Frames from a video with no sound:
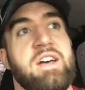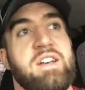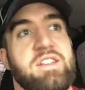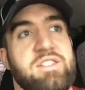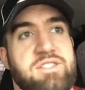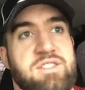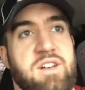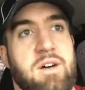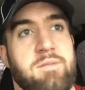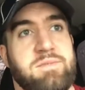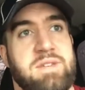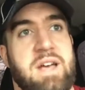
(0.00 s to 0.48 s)

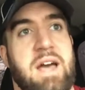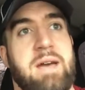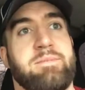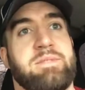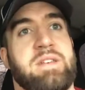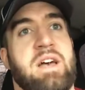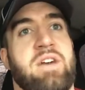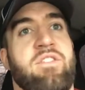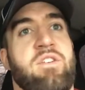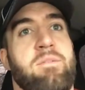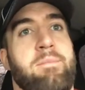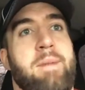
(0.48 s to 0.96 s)

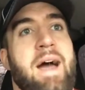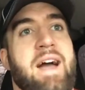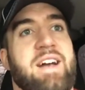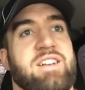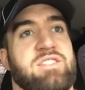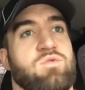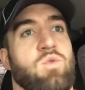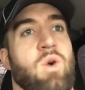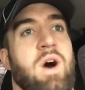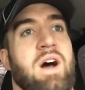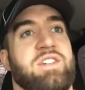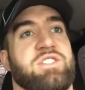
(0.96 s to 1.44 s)
sometimes heavy back
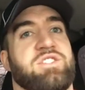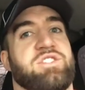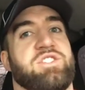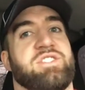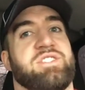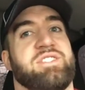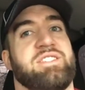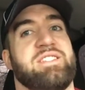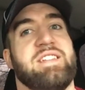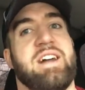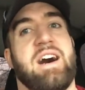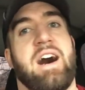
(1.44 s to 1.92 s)
squats,
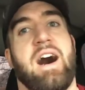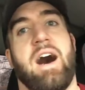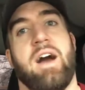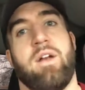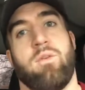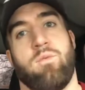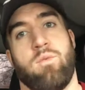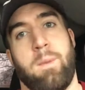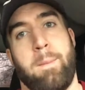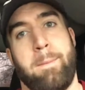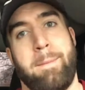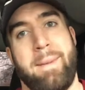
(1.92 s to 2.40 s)
just
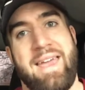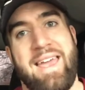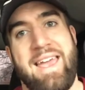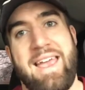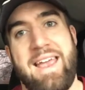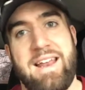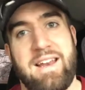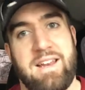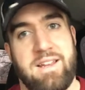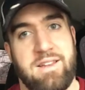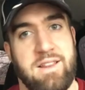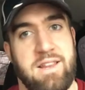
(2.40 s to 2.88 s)
not
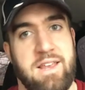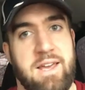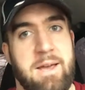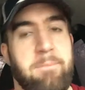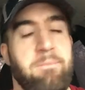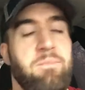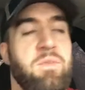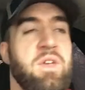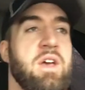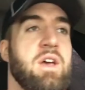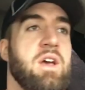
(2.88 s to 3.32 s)
repeatedly.